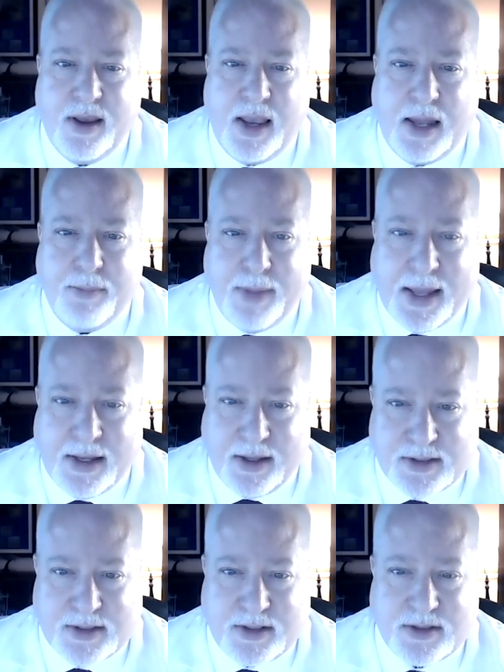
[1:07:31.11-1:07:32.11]
In many
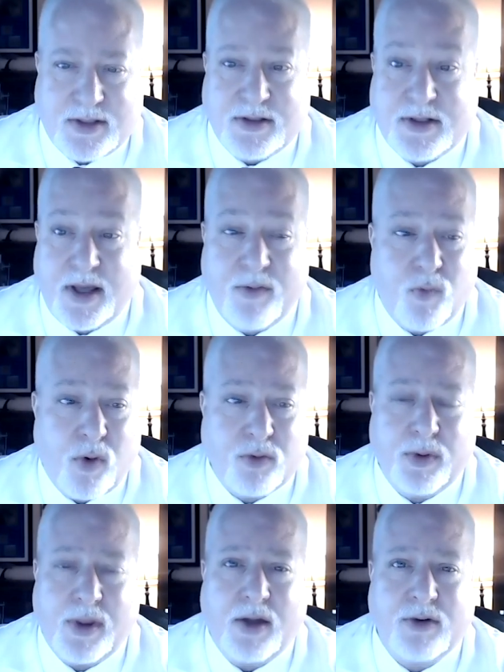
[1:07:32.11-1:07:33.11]
instances, they have
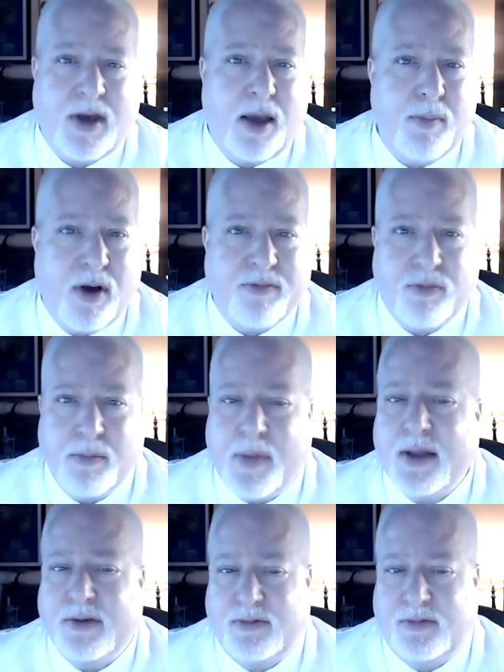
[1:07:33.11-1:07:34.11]
worked without time off for
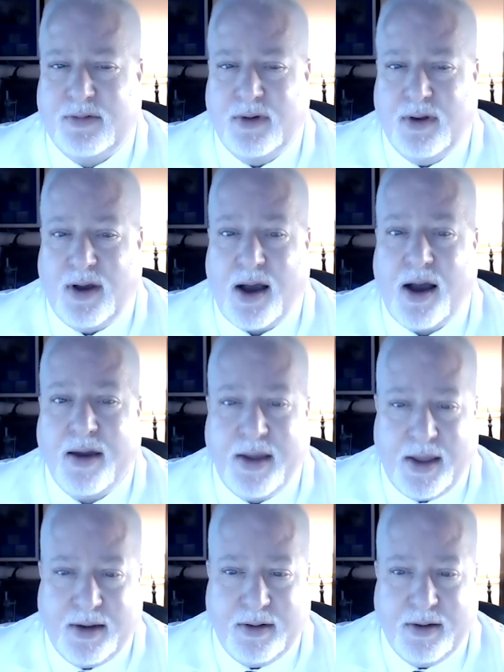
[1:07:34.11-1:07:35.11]
months on
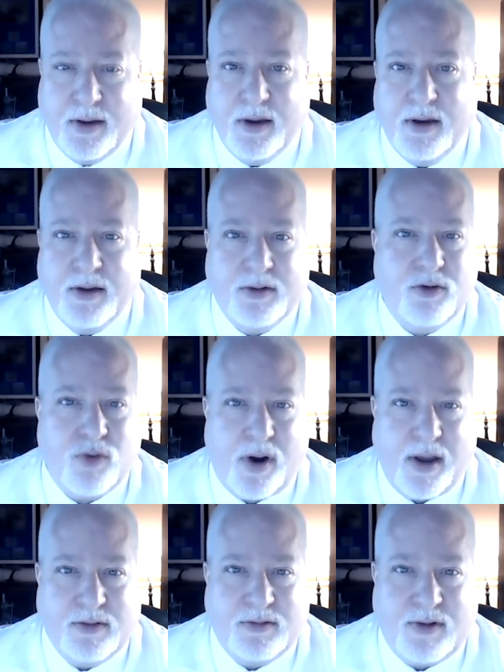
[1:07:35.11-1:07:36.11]
end to
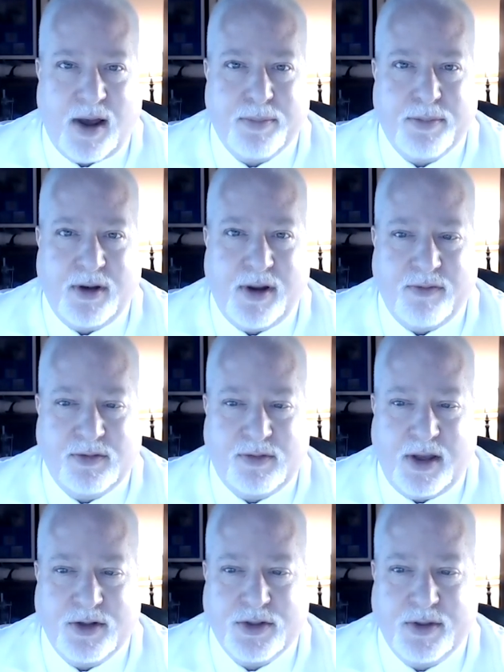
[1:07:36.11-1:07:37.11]
try and stop the
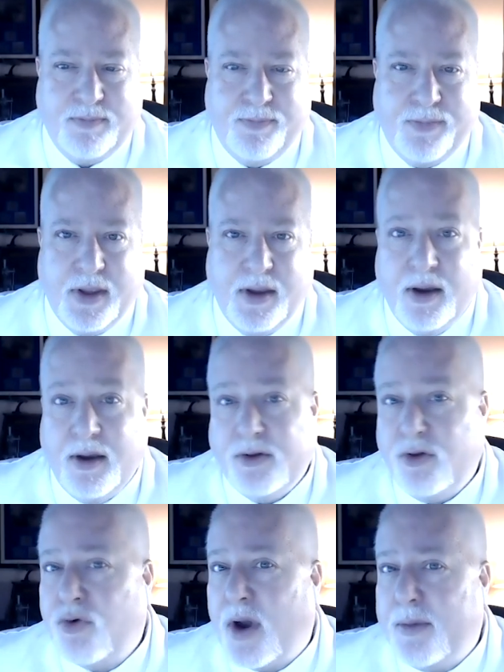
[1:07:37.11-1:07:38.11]
devastation,
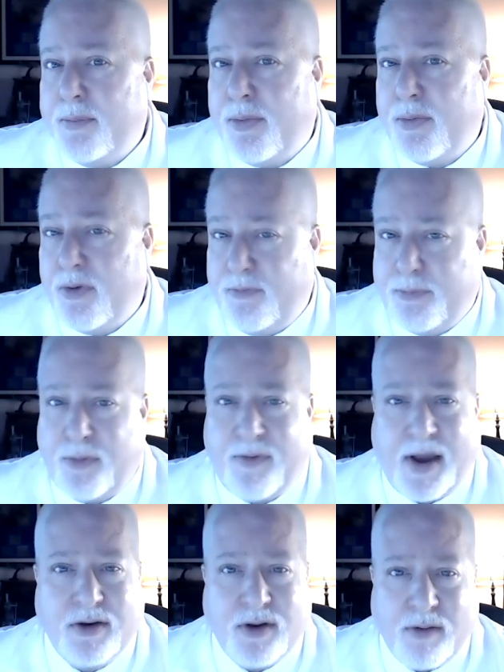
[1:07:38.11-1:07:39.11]
to try and
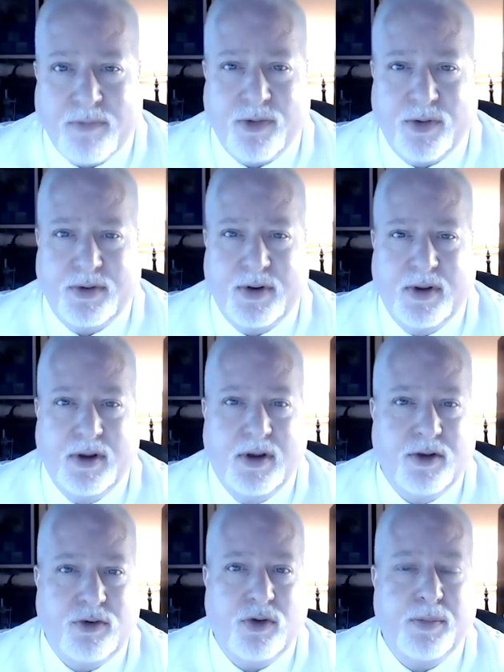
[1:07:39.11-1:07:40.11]
provide comfort
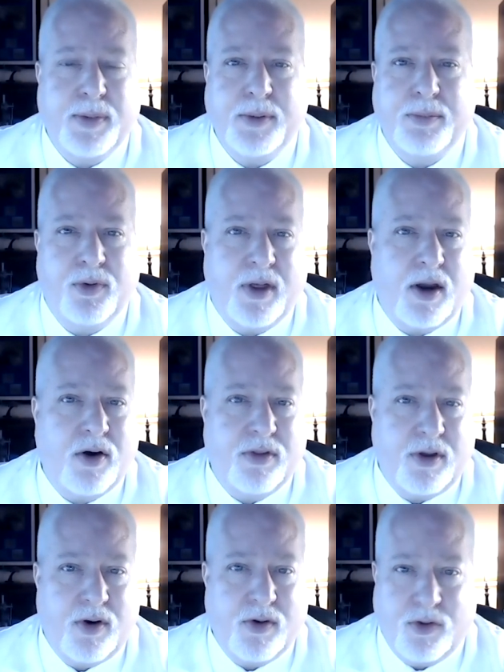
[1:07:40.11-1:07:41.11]
to the people that are
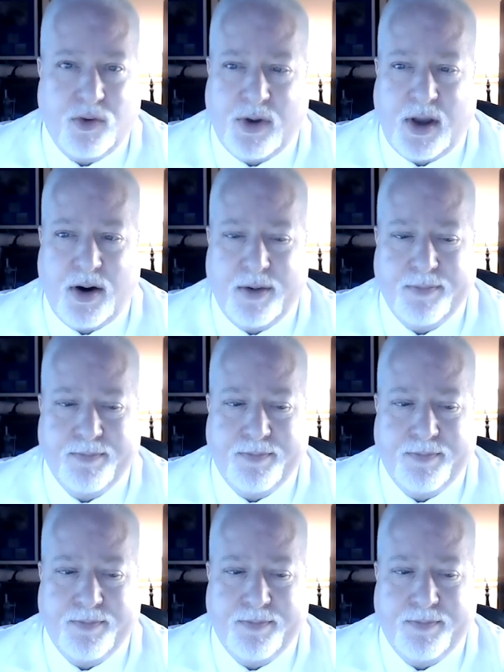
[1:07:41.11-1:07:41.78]
there in their care.